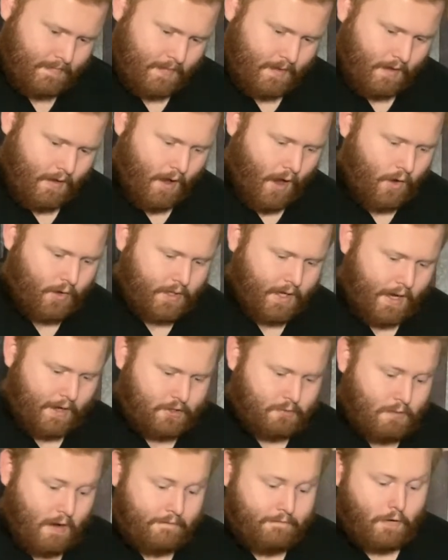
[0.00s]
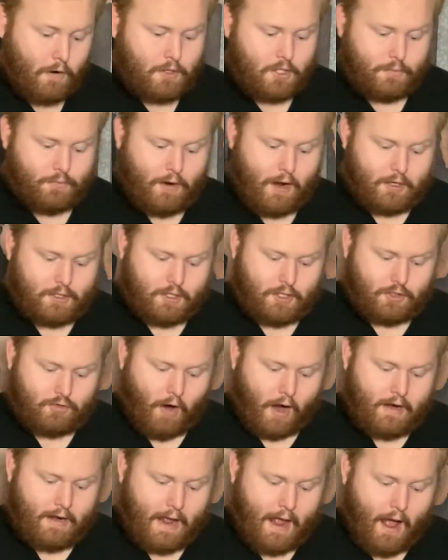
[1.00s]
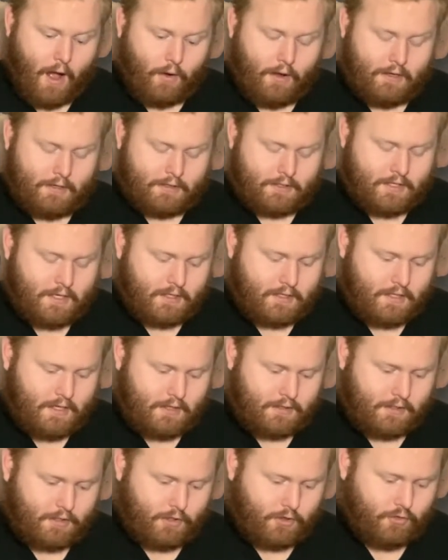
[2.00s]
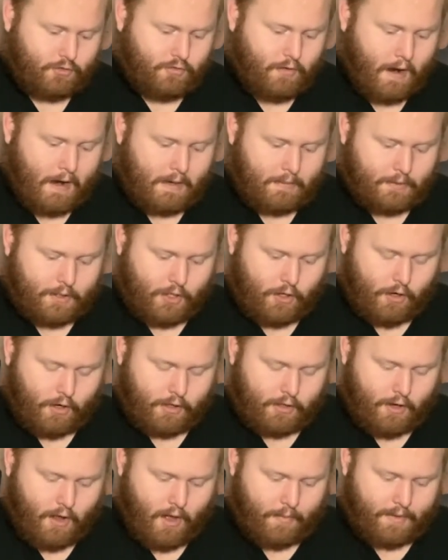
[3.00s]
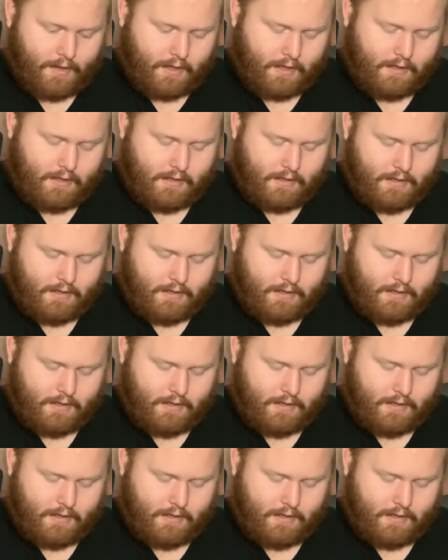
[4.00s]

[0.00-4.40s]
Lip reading: Okay, so my first impressions right now is this is incredibly ergonomic.